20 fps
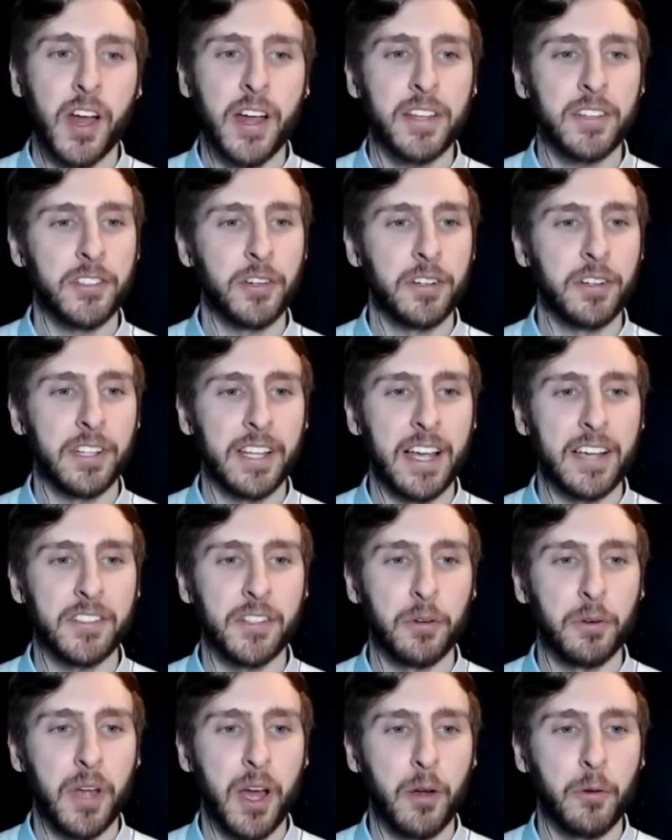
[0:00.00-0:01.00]
certainly has
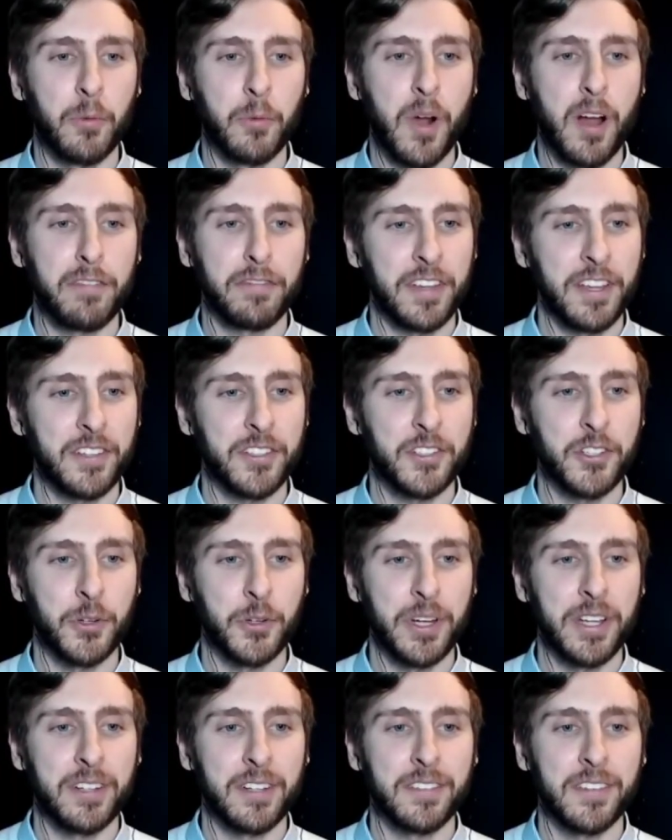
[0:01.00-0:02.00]
a rough
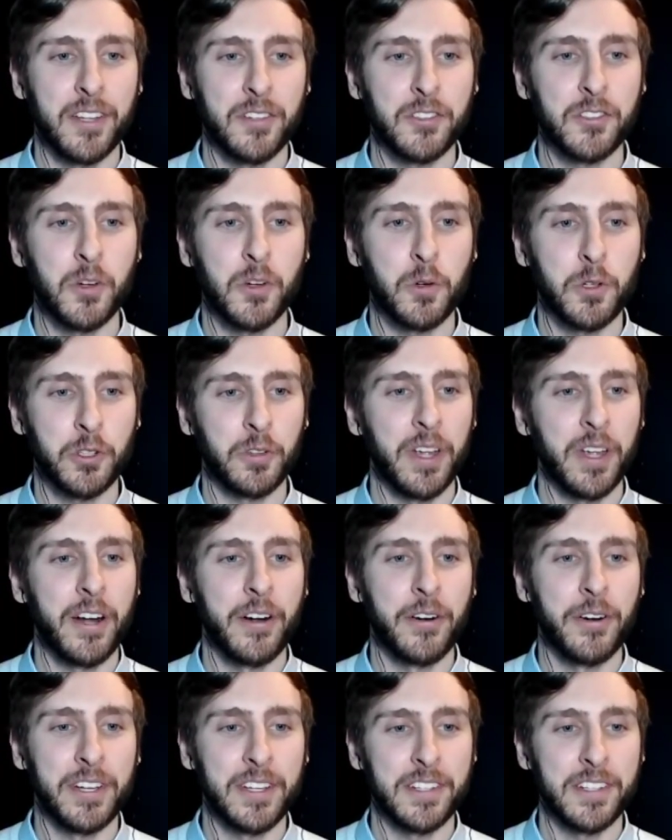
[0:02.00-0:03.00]
history in social
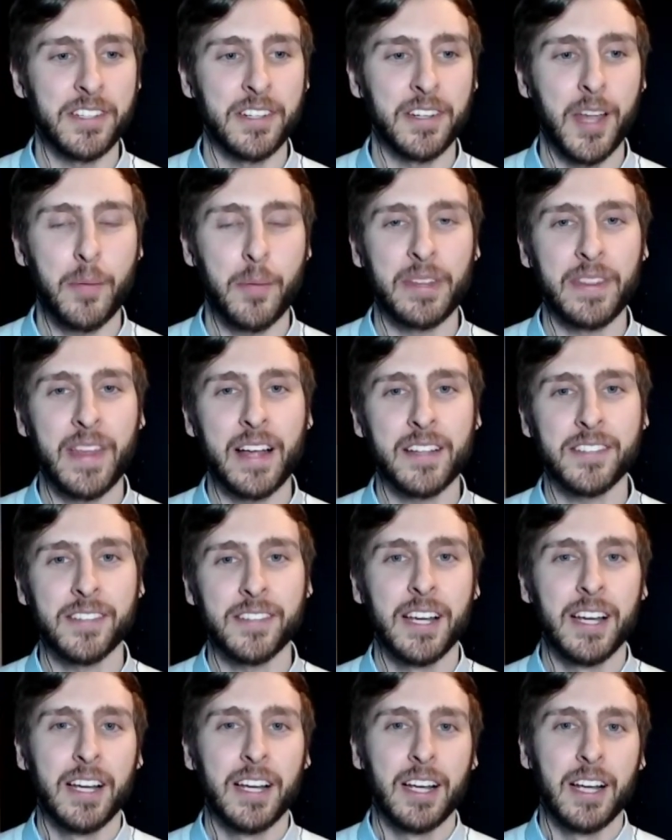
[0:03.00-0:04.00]
areas, and I mean that's,
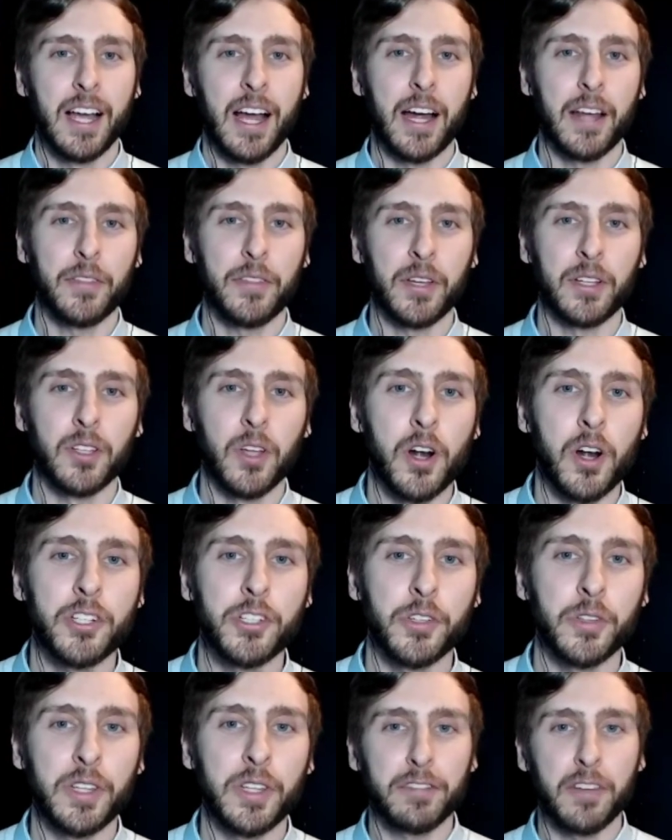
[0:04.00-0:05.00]
I think,
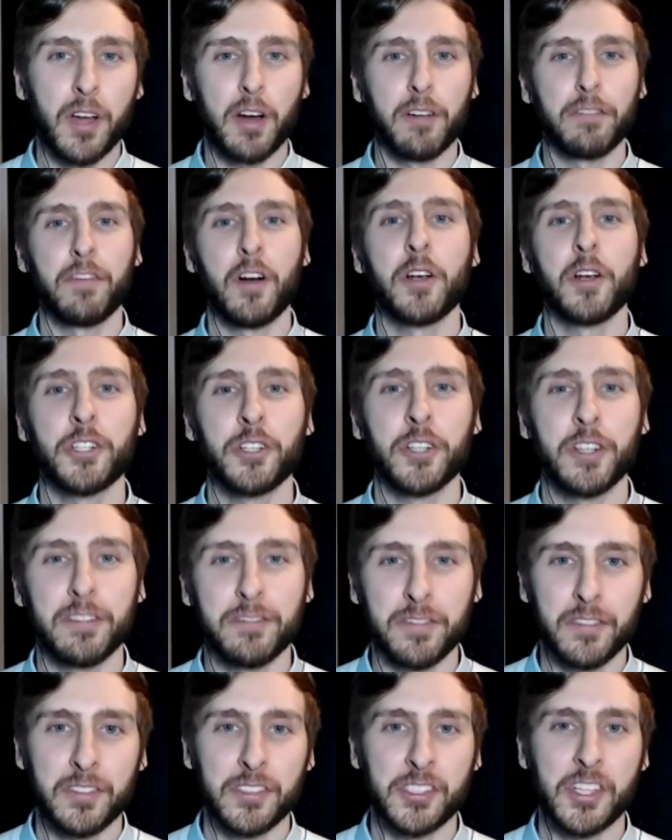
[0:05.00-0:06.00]
largely a function of
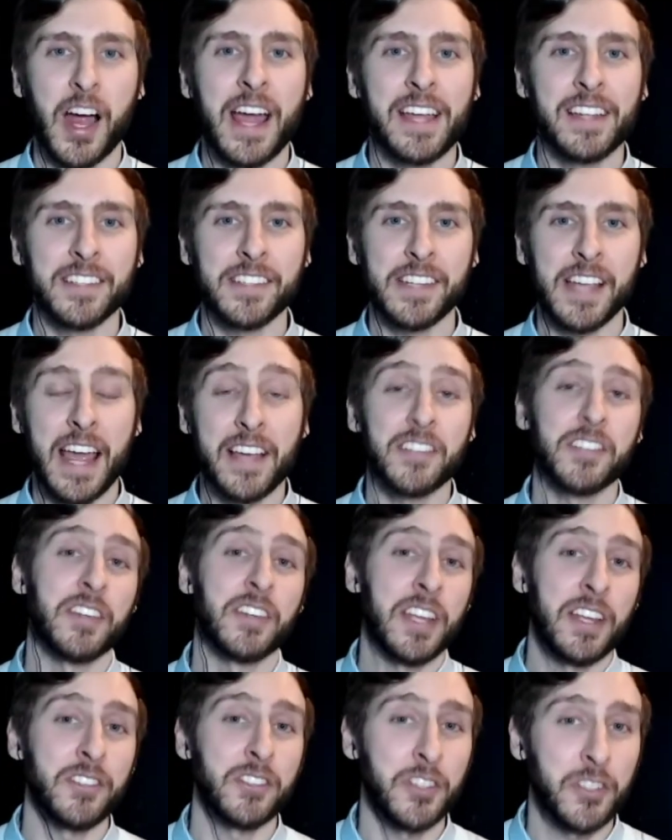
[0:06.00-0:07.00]
science as an
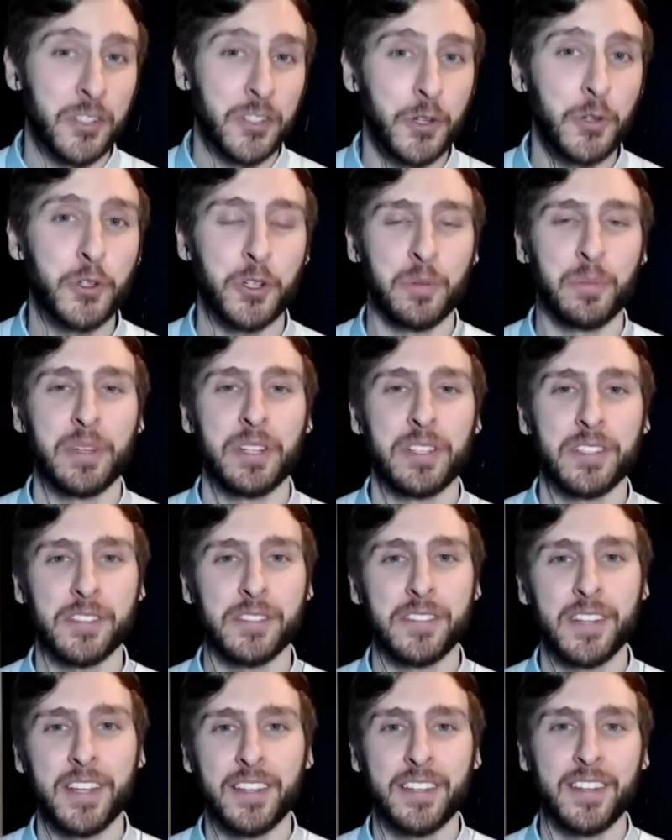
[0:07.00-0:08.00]
institution, because
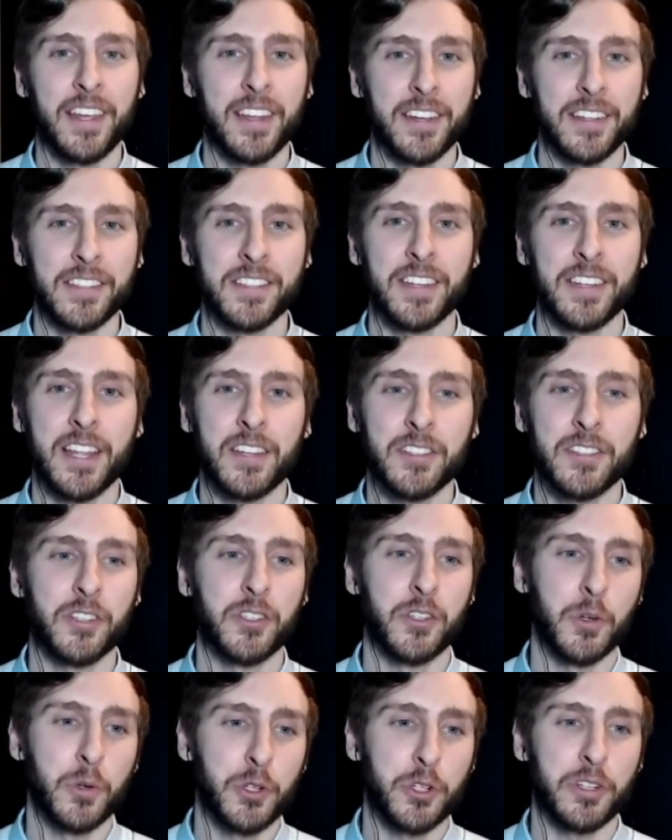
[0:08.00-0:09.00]
it is an
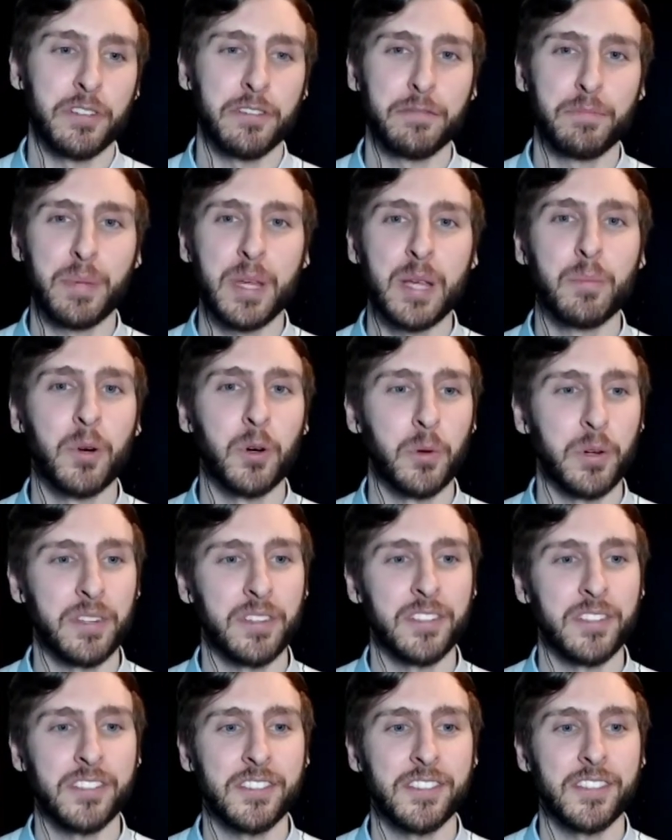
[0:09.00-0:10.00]
institution of people with
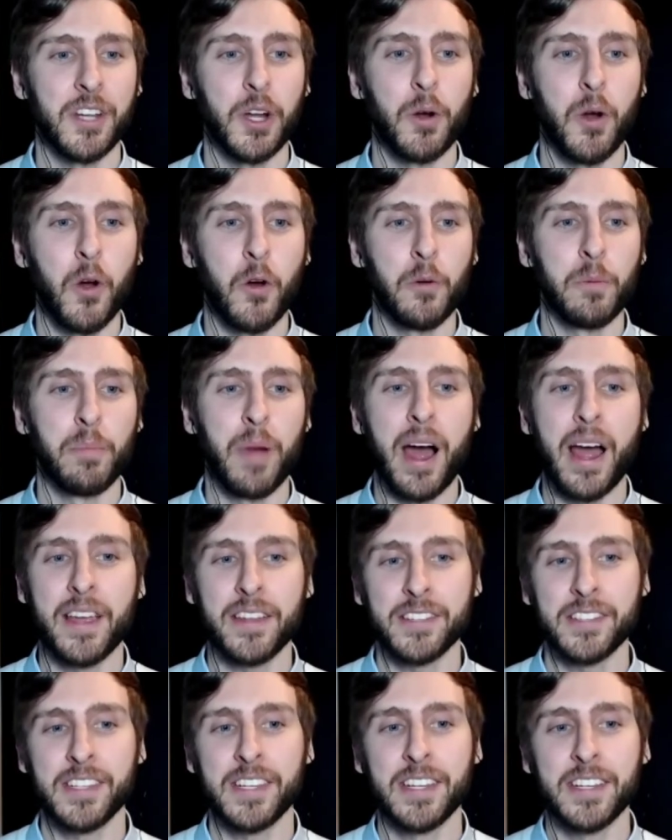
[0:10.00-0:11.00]
its own
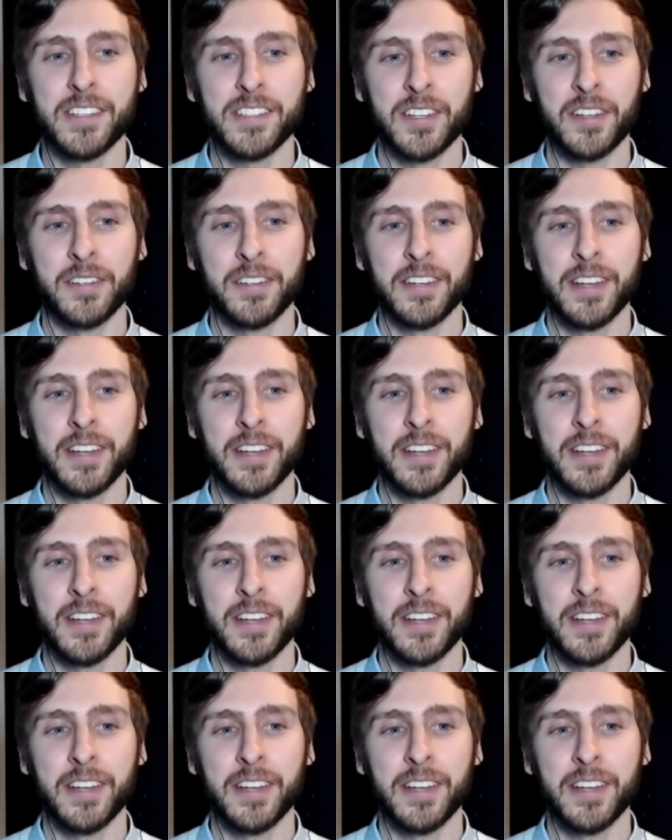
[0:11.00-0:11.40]
biases and